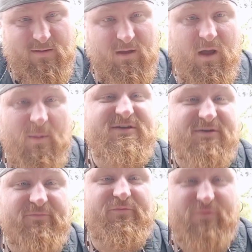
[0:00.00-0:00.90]
I'm
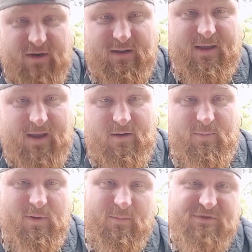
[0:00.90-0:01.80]
actually really hairy,
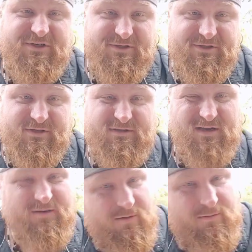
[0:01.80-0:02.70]
but I'm ginger,
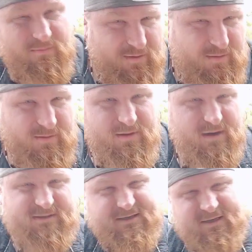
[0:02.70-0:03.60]
so you
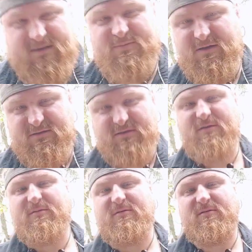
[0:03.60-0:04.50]
don't see it as much, like
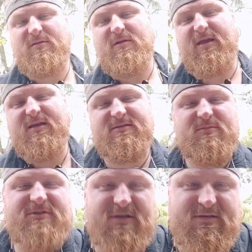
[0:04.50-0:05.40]
a lot of hairs on
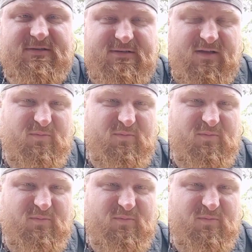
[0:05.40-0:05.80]
my chest and stuff.